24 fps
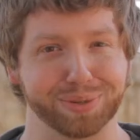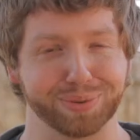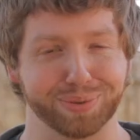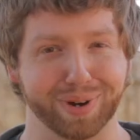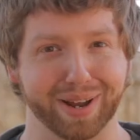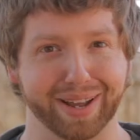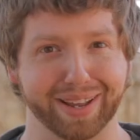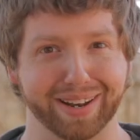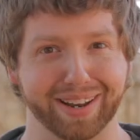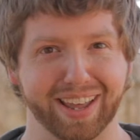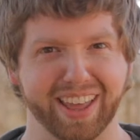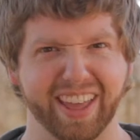
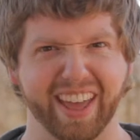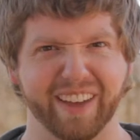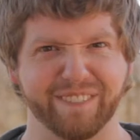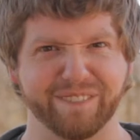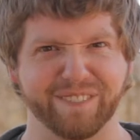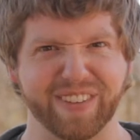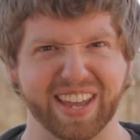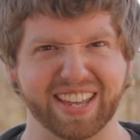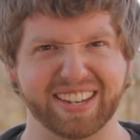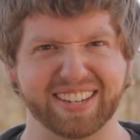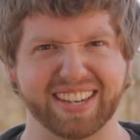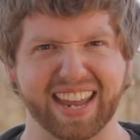right, a
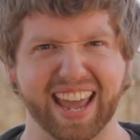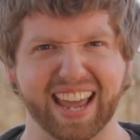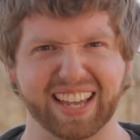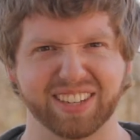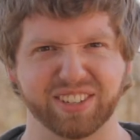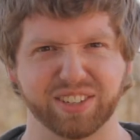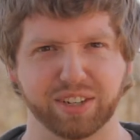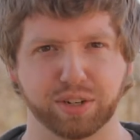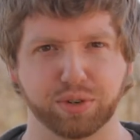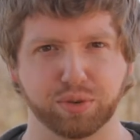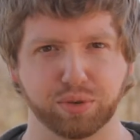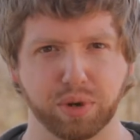
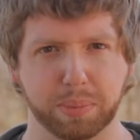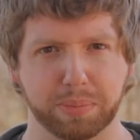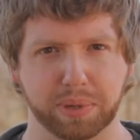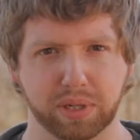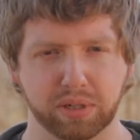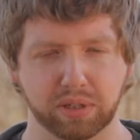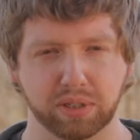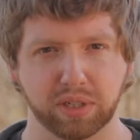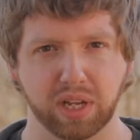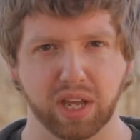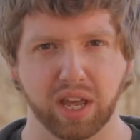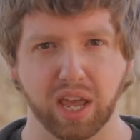fantastic dribble.
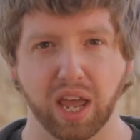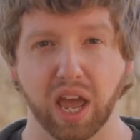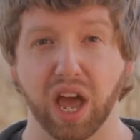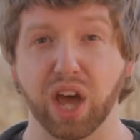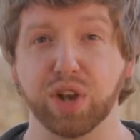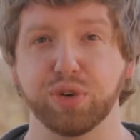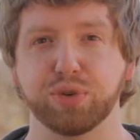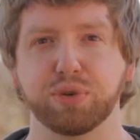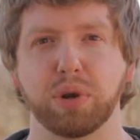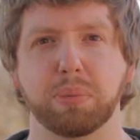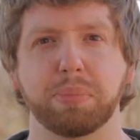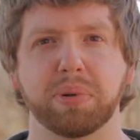A
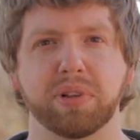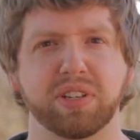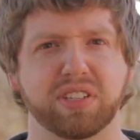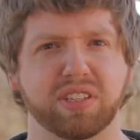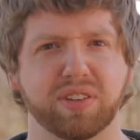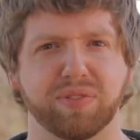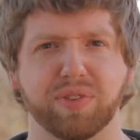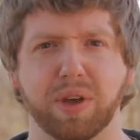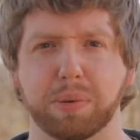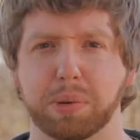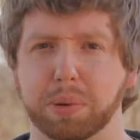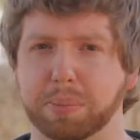Dribbblist
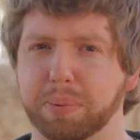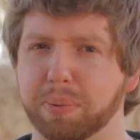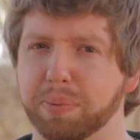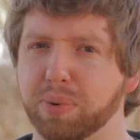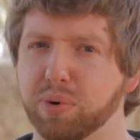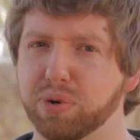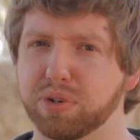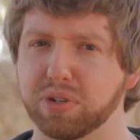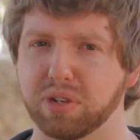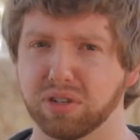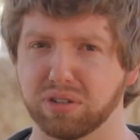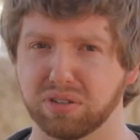of epic
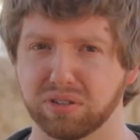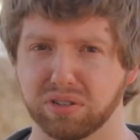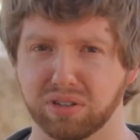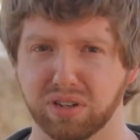proportions.